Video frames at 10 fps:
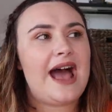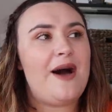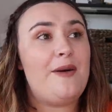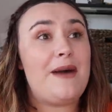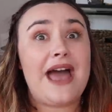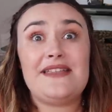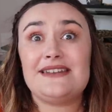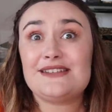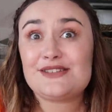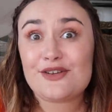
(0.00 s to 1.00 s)
Um,
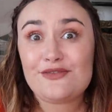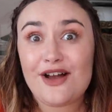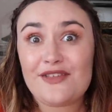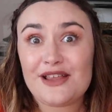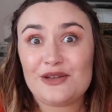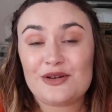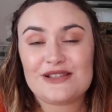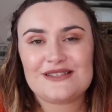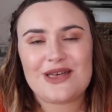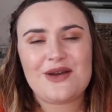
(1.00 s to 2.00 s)
and so far they look
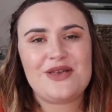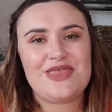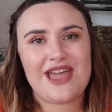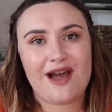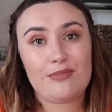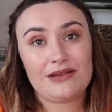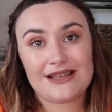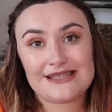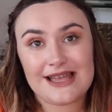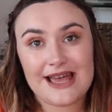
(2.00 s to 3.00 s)
as though they are
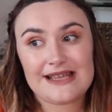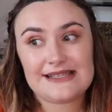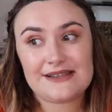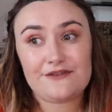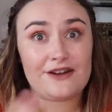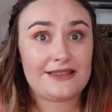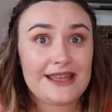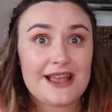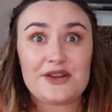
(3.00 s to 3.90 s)
plus size friendly.